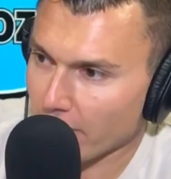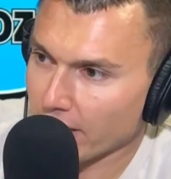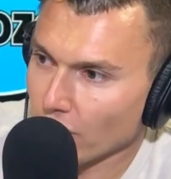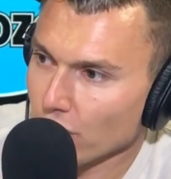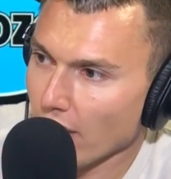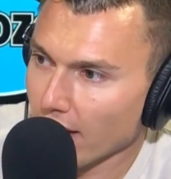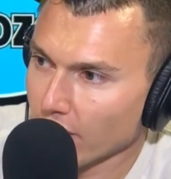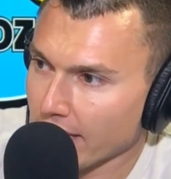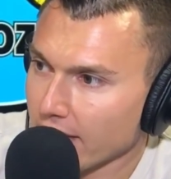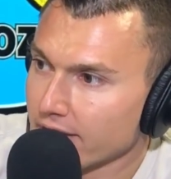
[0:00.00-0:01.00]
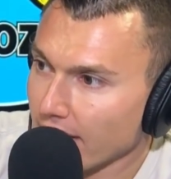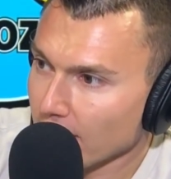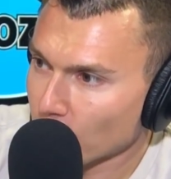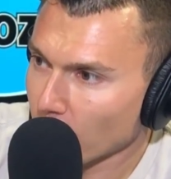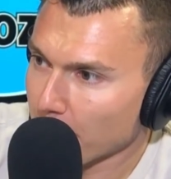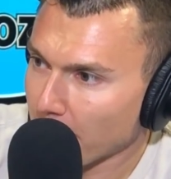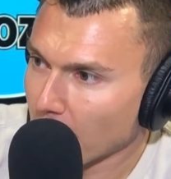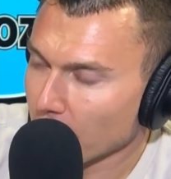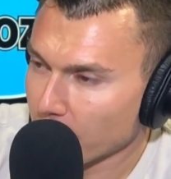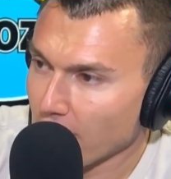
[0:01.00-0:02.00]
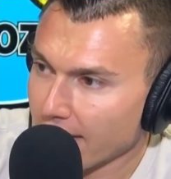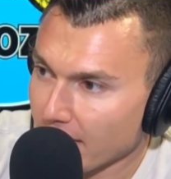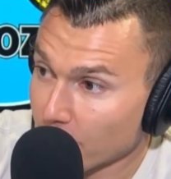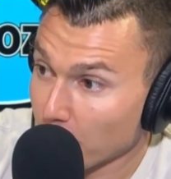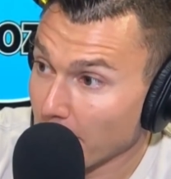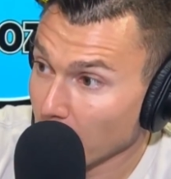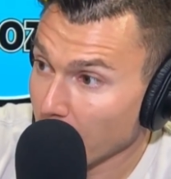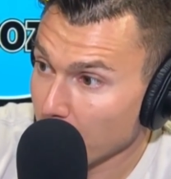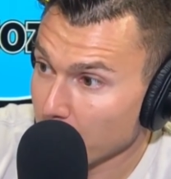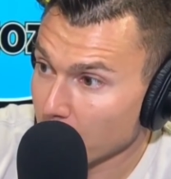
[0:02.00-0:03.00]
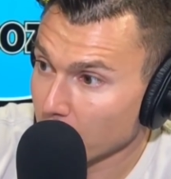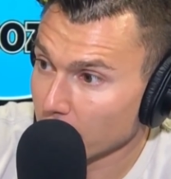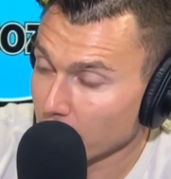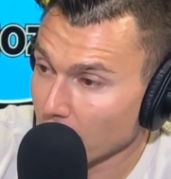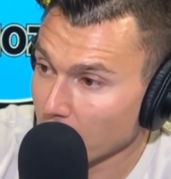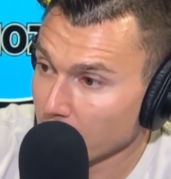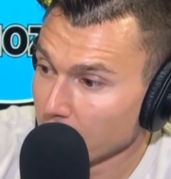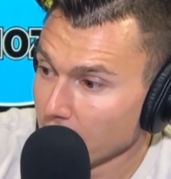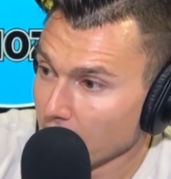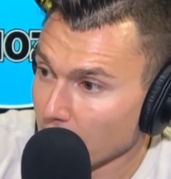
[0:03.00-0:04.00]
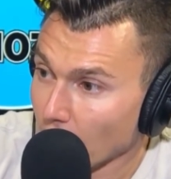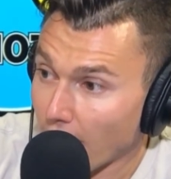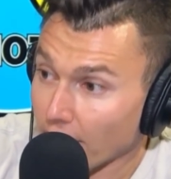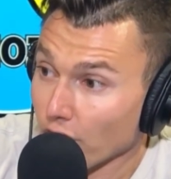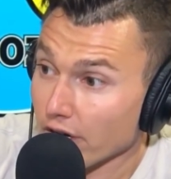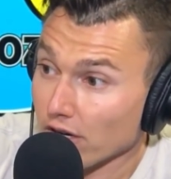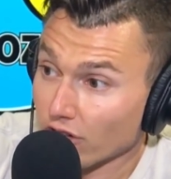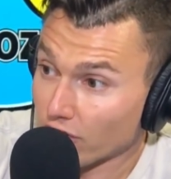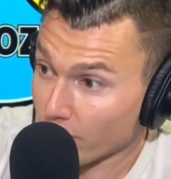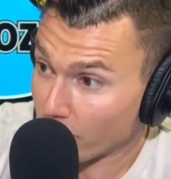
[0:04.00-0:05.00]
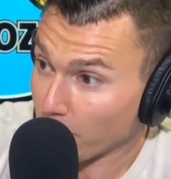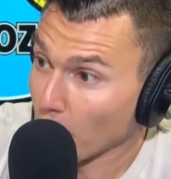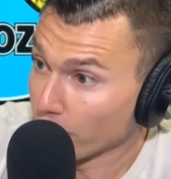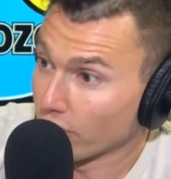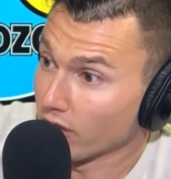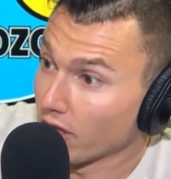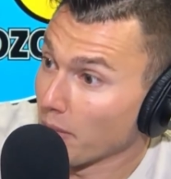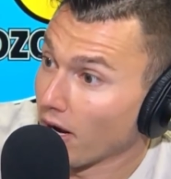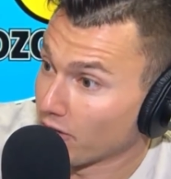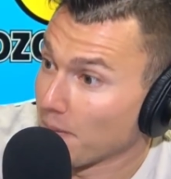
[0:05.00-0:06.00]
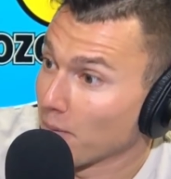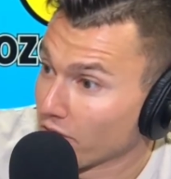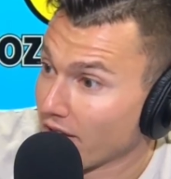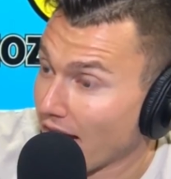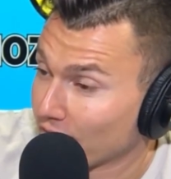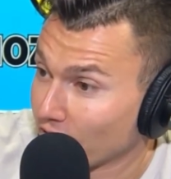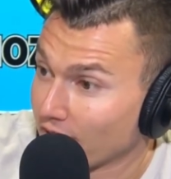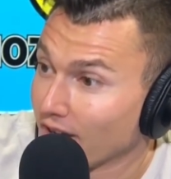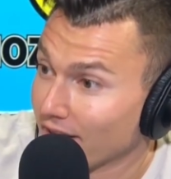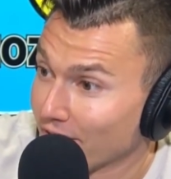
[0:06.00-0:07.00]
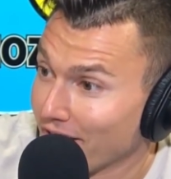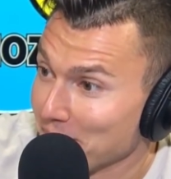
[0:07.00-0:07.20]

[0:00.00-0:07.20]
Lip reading: I know you have like a day trip here flying in from LA because I know you're here just for the Schmozone, and the boss man was the afterthought, right?